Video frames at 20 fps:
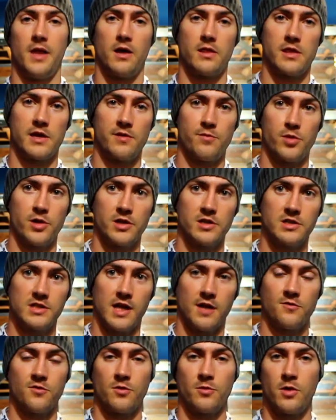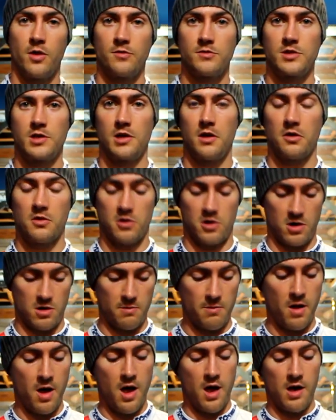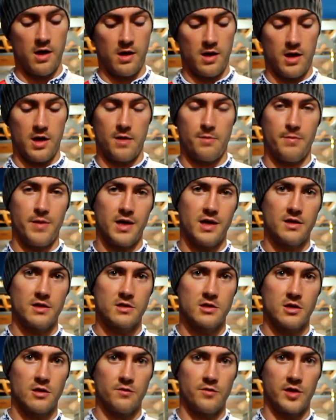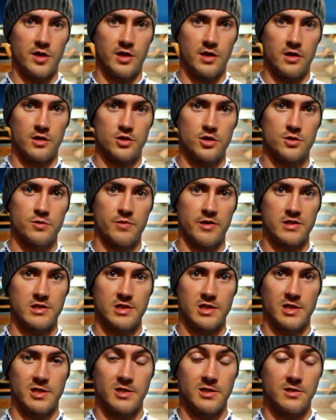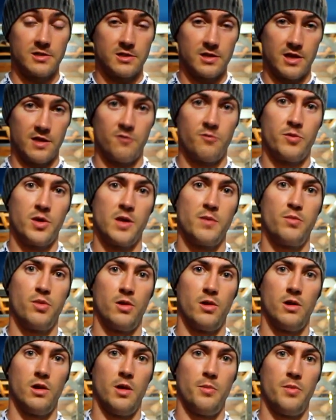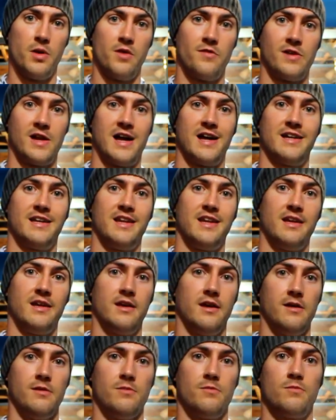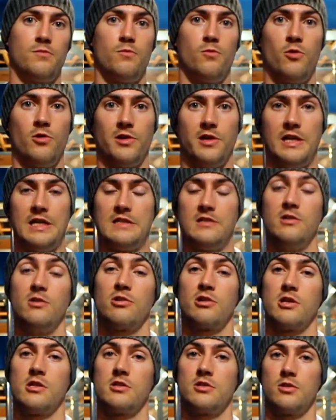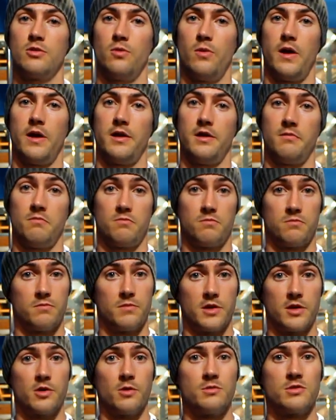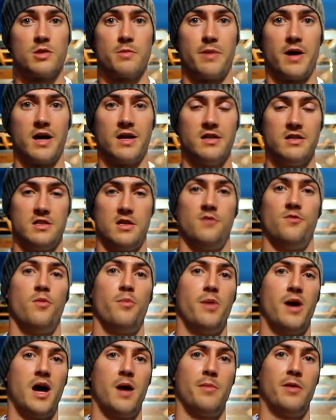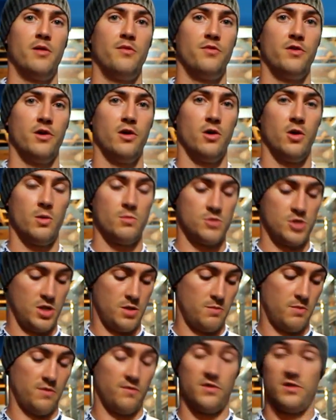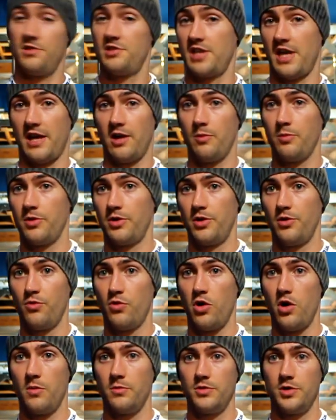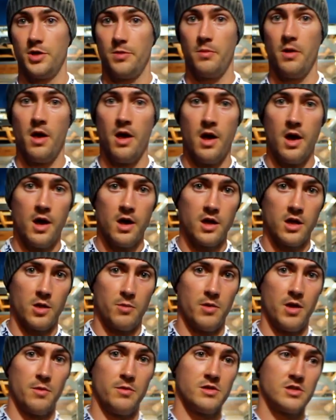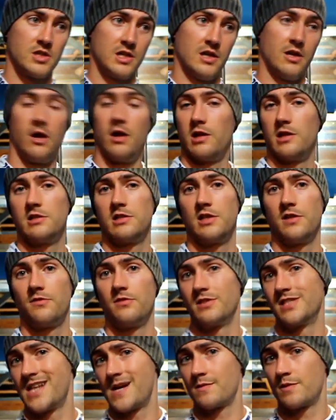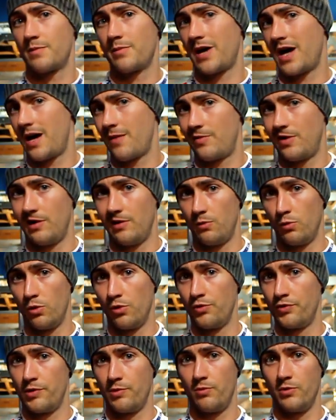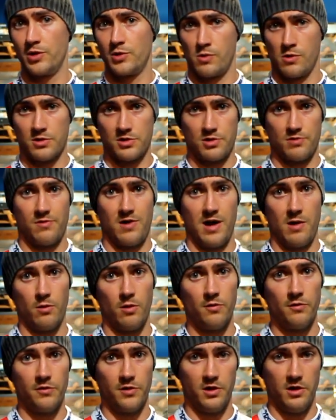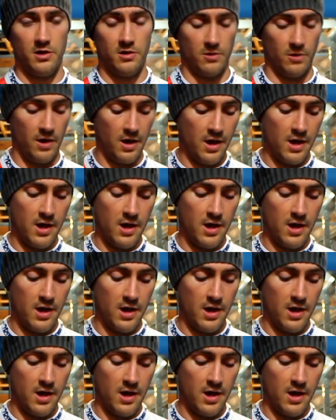Now then everybody, it's Dan from homephysique.com, making this little video just basically to give people a bit of an idea what you need to look into when it comes to buying yourself a barbell for your home gym. If you're setting up a new home gym, you may be seeing all these different types of barbell and wondering which one's the right one for you.